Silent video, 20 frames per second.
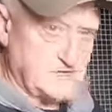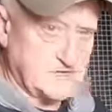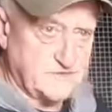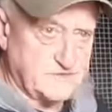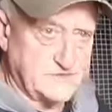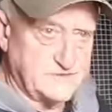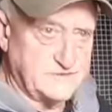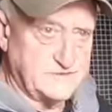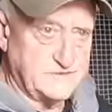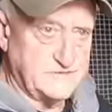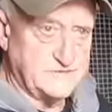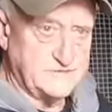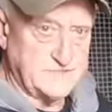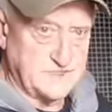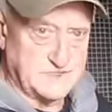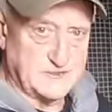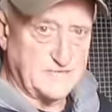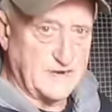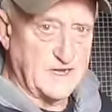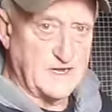judged
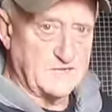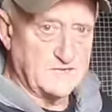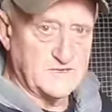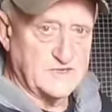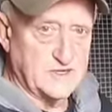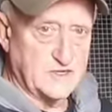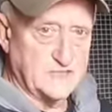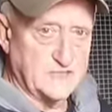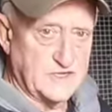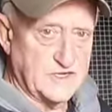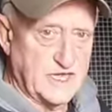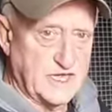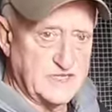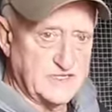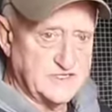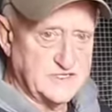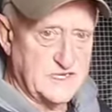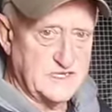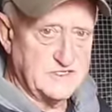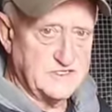just about every show in the
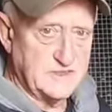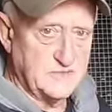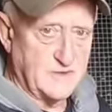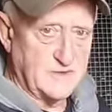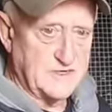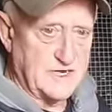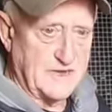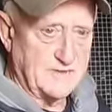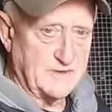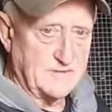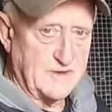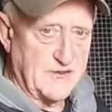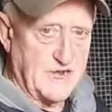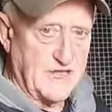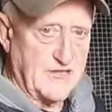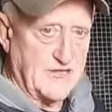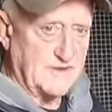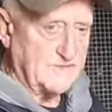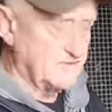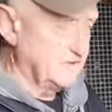United States at one time in my
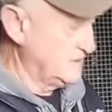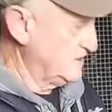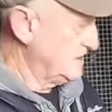life,